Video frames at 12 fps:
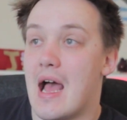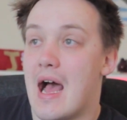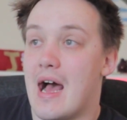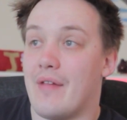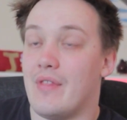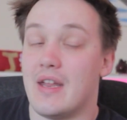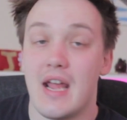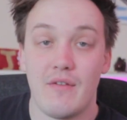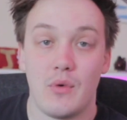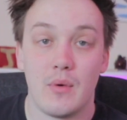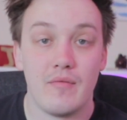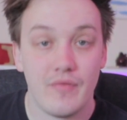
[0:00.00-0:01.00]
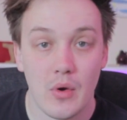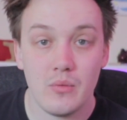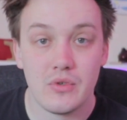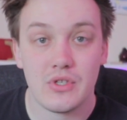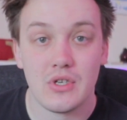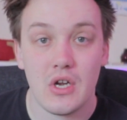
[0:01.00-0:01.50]
and then everyone
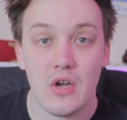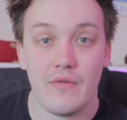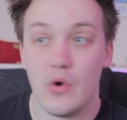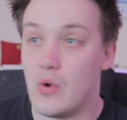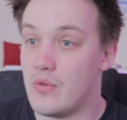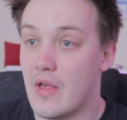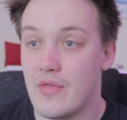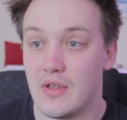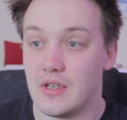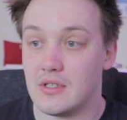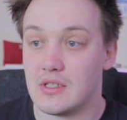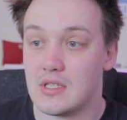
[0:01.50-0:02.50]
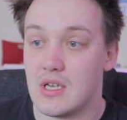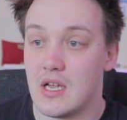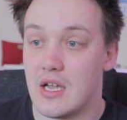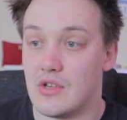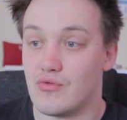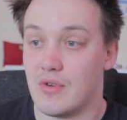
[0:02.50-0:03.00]
votes for who they thinks
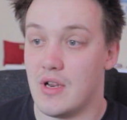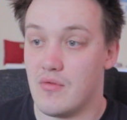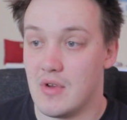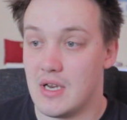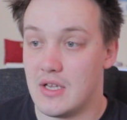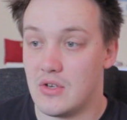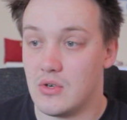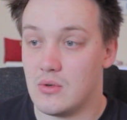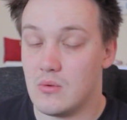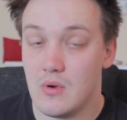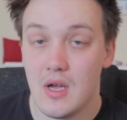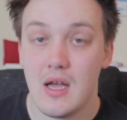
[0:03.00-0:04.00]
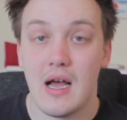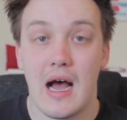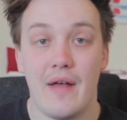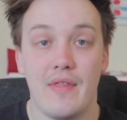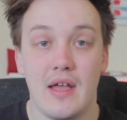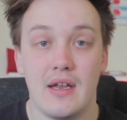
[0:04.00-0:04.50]
is really, really cool,
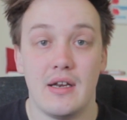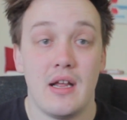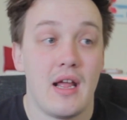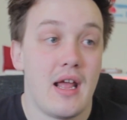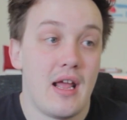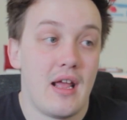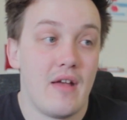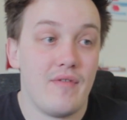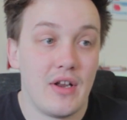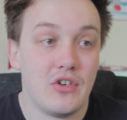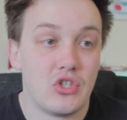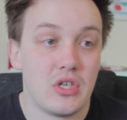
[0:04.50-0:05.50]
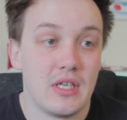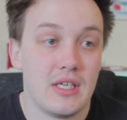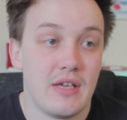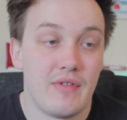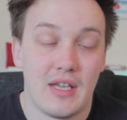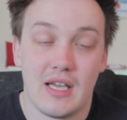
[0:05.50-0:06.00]
and then
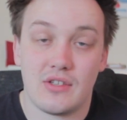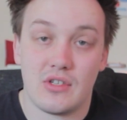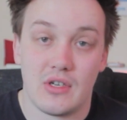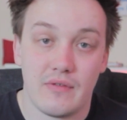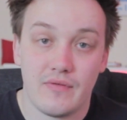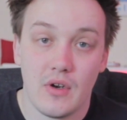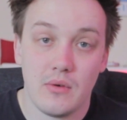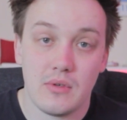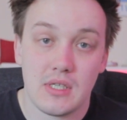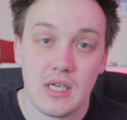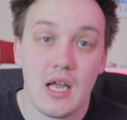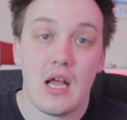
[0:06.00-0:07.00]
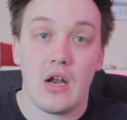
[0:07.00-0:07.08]
eventually, if it gets enough votes,